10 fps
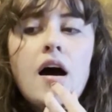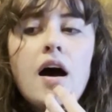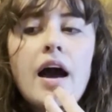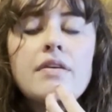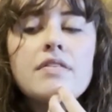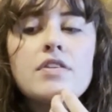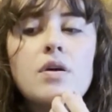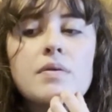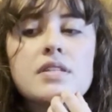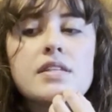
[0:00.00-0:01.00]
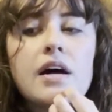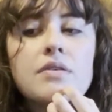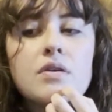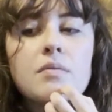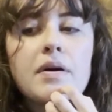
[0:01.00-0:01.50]
I don't even know what to tell
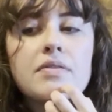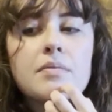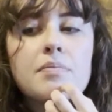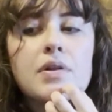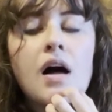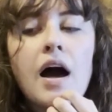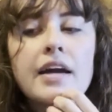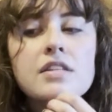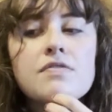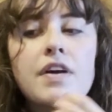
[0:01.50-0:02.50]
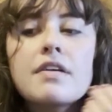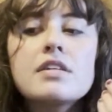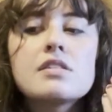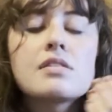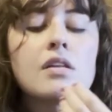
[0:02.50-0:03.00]
you about the plot. It's very
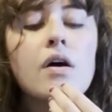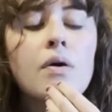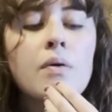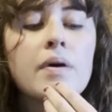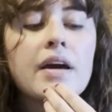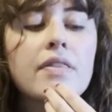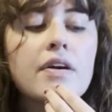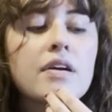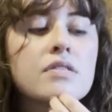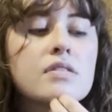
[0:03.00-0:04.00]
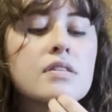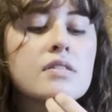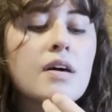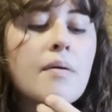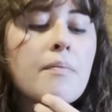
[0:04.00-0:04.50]
slow. There's
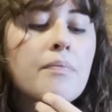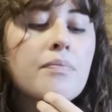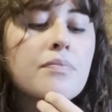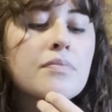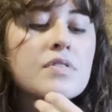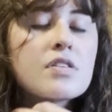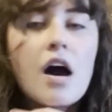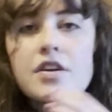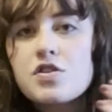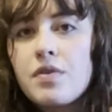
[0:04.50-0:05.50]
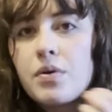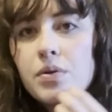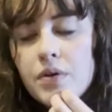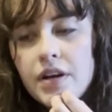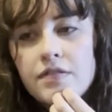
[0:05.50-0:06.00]
some Scottish
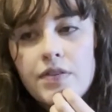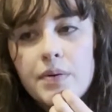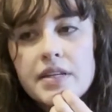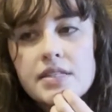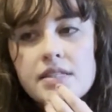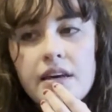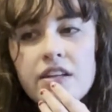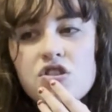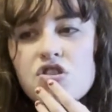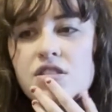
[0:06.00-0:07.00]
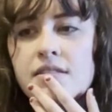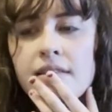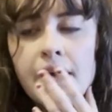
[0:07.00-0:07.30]
folklore influence. It's just